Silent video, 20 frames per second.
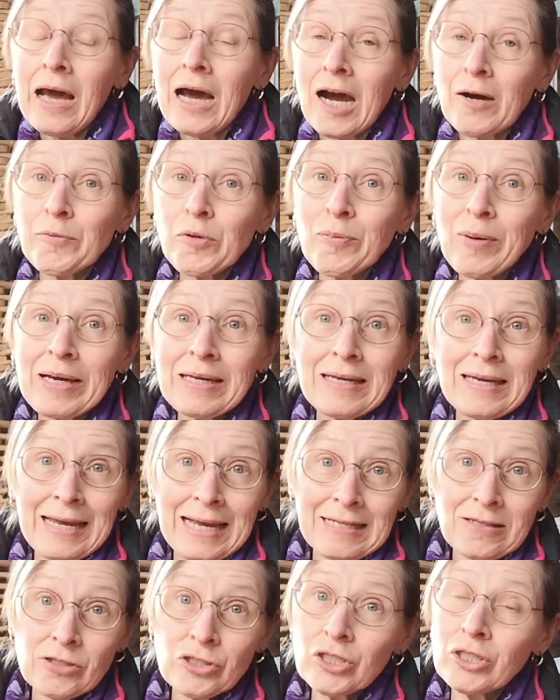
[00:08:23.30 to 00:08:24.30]
I'll be back
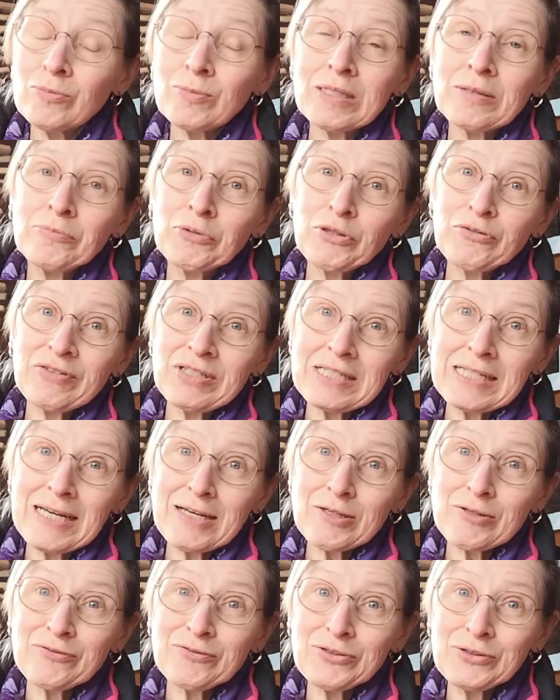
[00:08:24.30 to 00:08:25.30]
again soon with more
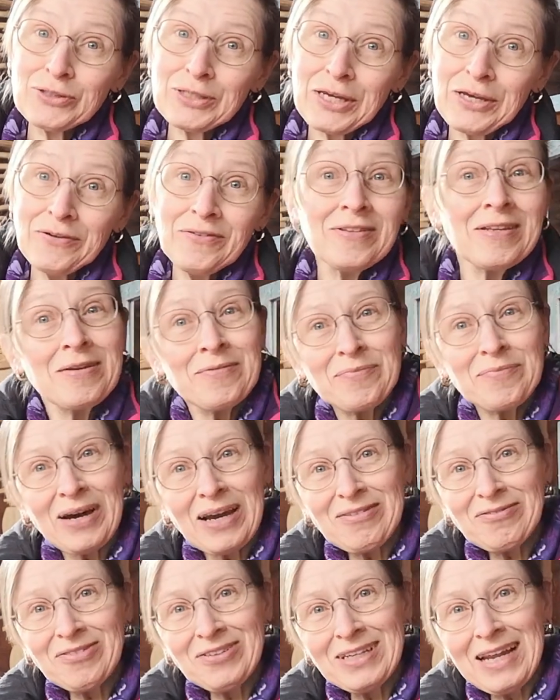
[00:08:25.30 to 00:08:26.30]
videos for you.
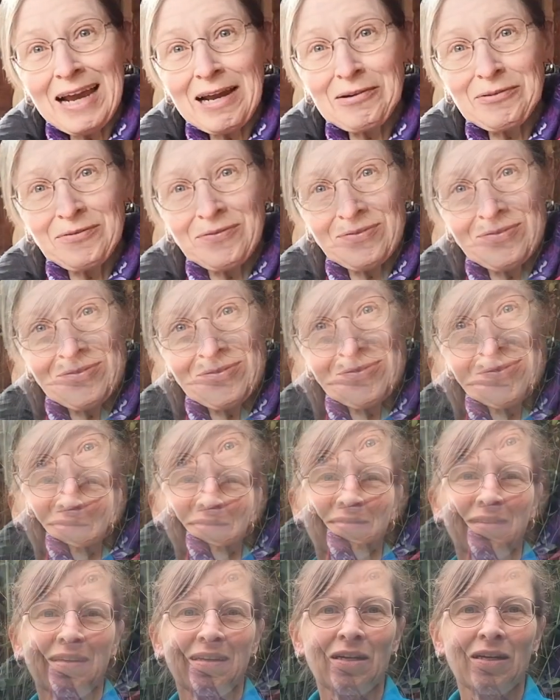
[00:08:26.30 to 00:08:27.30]
Bye for now.
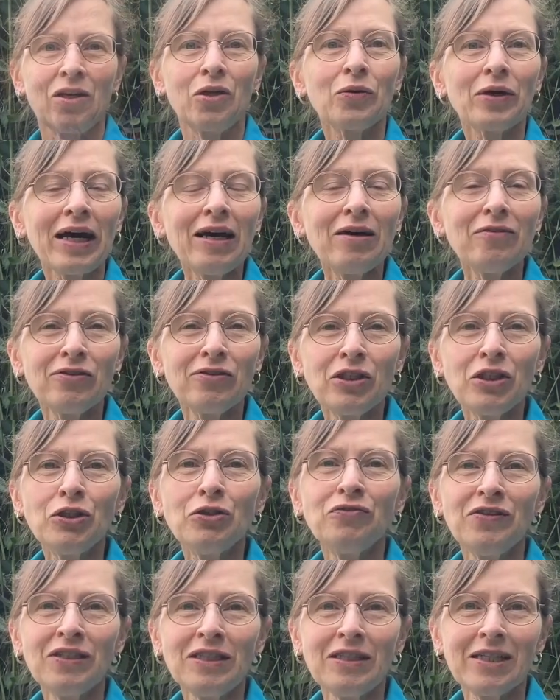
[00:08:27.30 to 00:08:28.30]
Look out for new
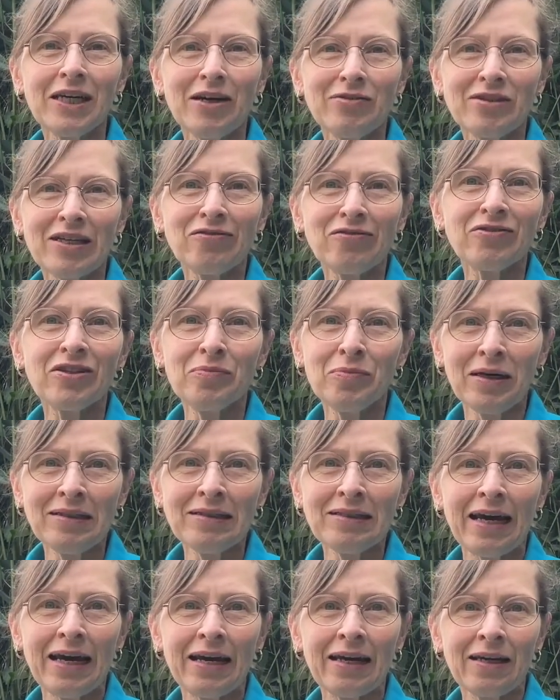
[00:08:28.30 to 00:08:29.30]
videos every
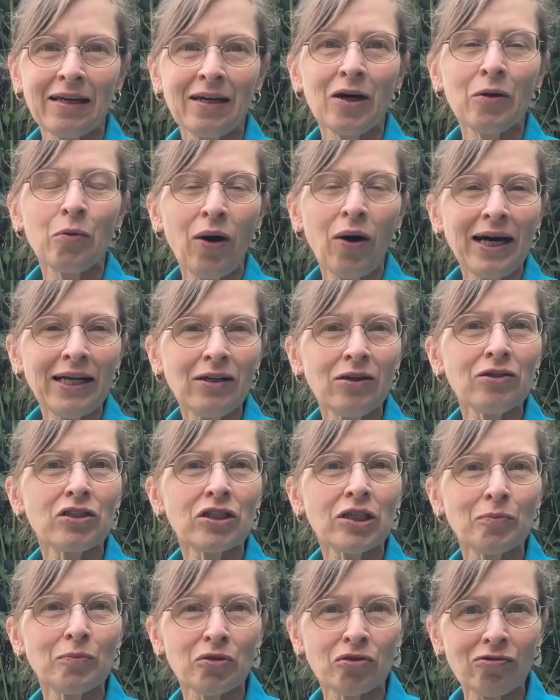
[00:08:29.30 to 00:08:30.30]
Monday, and why not
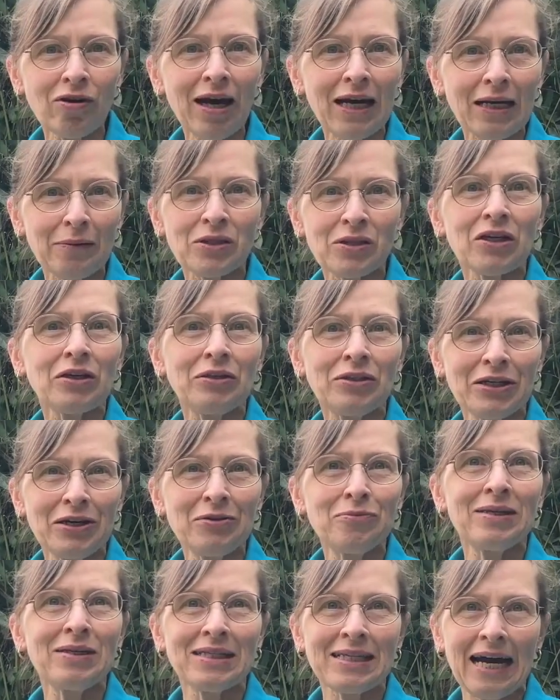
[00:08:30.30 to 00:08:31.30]
subscribe so you don't
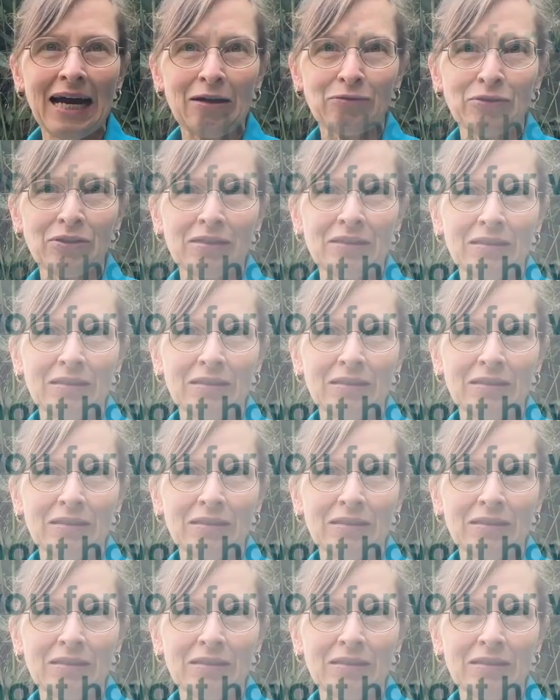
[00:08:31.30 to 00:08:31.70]
miss out.